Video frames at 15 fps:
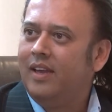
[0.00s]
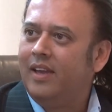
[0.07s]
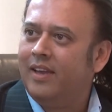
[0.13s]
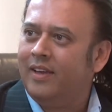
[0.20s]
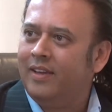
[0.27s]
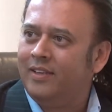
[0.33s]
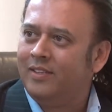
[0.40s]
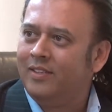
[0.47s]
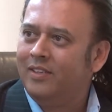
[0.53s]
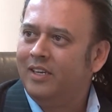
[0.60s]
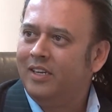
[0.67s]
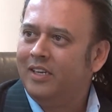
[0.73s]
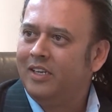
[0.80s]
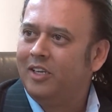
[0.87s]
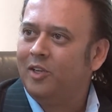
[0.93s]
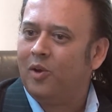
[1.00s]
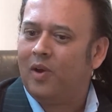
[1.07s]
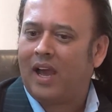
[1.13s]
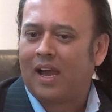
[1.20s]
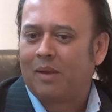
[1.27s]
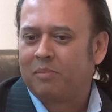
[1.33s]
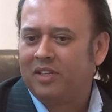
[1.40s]
And you know,
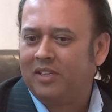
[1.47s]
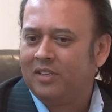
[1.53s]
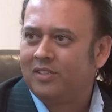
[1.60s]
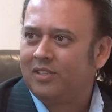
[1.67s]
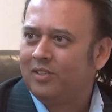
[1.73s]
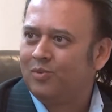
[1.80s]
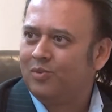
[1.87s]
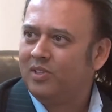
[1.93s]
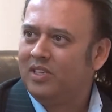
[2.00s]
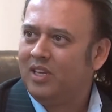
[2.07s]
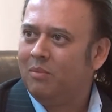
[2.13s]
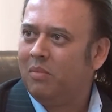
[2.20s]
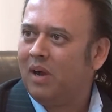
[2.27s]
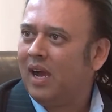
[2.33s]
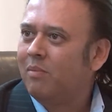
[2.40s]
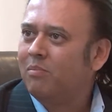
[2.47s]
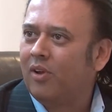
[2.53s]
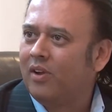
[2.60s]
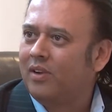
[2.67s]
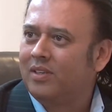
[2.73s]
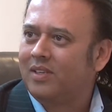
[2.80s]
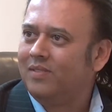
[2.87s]
happiness is really a
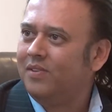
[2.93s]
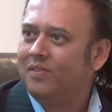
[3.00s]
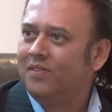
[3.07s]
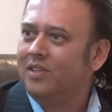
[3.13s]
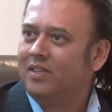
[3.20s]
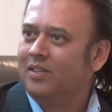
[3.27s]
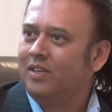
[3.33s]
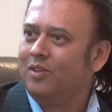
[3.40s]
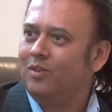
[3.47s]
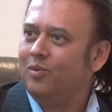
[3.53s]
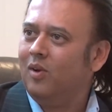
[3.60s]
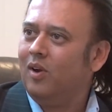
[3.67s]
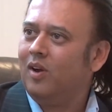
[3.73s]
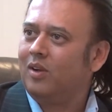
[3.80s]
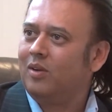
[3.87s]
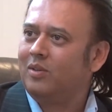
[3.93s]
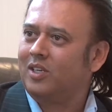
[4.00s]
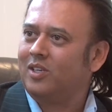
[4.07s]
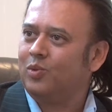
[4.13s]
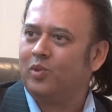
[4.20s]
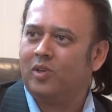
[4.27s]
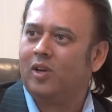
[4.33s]
byproduct of everything that you are
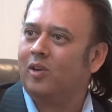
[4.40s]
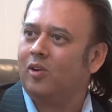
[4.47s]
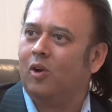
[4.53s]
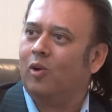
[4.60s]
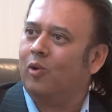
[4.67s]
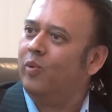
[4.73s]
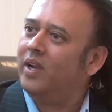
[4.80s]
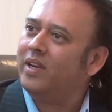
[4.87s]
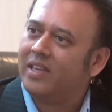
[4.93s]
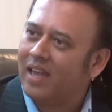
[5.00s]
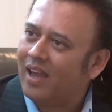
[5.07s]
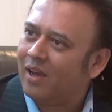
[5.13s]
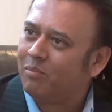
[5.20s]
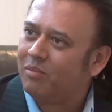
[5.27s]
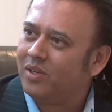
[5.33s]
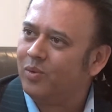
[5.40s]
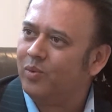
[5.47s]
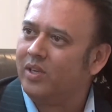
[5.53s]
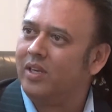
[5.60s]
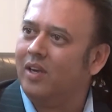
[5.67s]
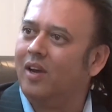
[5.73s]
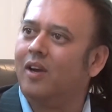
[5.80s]
because we are already happy.
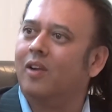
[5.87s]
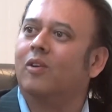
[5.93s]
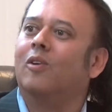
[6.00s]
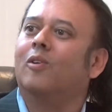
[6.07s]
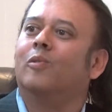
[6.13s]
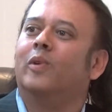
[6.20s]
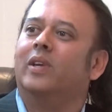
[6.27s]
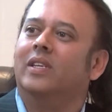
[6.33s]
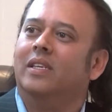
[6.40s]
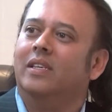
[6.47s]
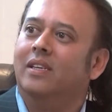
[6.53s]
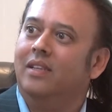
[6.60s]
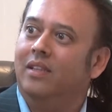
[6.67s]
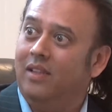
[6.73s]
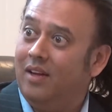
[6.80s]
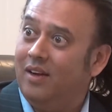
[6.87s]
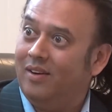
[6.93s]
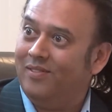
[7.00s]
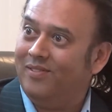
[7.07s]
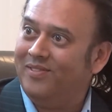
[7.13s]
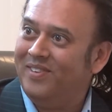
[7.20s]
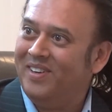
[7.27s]
We are already
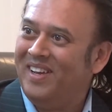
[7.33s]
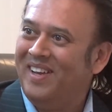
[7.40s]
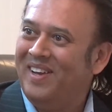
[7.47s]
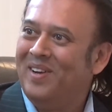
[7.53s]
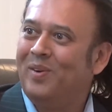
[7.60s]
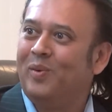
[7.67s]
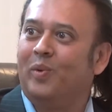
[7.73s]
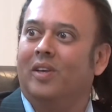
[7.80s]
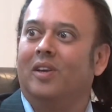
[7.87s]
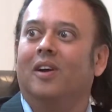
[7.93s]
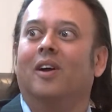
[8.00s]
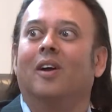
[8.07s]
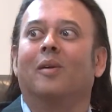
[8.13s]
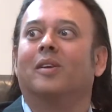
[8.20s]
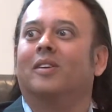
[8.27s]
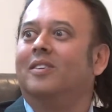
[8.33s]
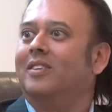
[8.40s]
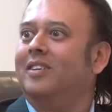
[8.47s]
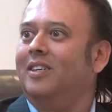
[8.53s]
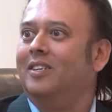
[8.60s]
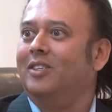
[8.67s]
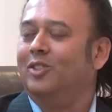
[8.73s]
love. We are
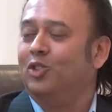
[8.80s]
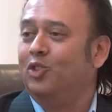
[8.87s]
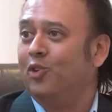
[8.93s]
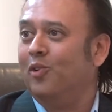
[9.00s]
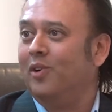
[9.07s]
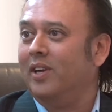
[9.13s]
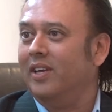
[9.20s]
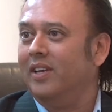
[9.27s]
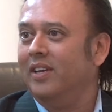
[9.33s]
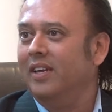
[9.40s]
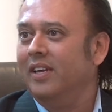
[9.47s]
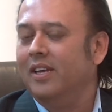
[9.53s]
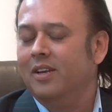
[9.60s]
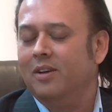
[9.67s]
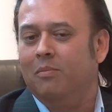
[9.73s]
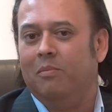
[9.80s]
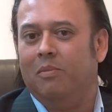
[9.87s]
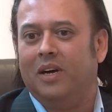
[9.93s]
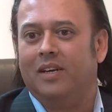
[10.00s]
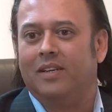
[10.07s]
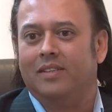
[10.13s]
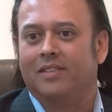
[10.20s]
uh, joy.
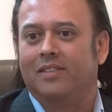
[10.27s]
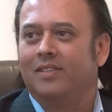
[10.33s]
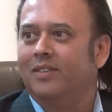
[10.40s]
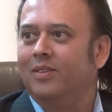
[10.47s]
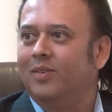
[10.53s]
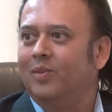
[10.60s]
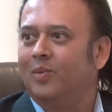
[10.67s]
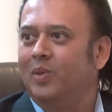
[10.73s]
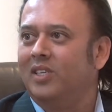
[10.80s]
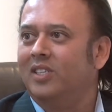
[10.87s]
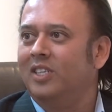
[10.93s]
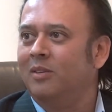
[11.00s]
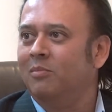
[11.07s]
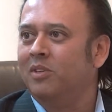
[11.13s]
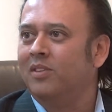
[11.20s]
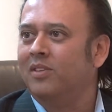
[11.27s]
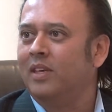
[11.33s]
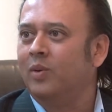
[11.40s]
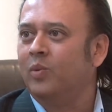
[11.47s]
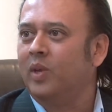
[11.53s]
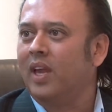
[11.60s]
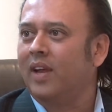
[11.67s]
But we seem to
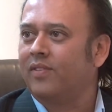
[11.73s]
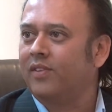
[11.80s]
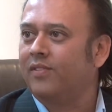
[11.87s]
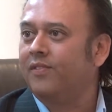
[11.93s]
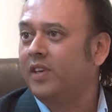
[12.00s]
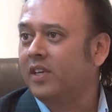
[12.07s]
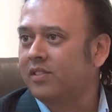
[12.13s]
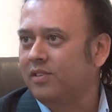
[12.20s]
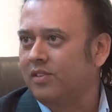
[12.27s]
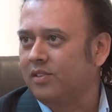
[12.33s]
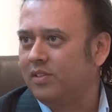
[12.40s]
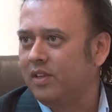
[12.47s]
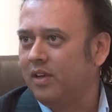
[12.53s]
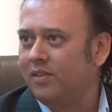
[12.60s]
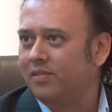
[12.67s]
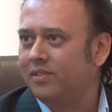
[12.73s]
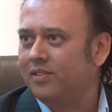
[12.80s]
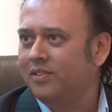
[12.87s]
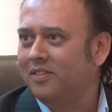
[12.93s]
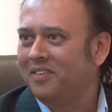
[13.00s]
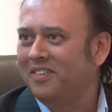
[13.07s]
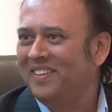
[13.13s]
think we have to fix
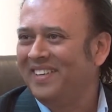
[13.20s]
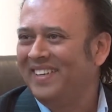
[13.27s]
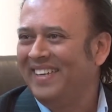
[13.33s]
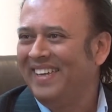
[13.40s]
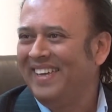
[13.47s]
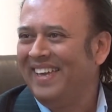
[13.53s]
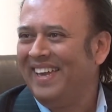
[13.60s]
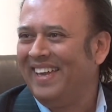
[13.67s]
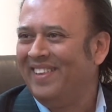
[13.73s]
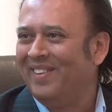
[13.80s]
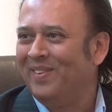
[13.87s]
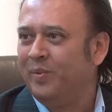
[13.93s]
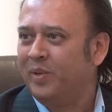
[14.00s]
ourselves. And the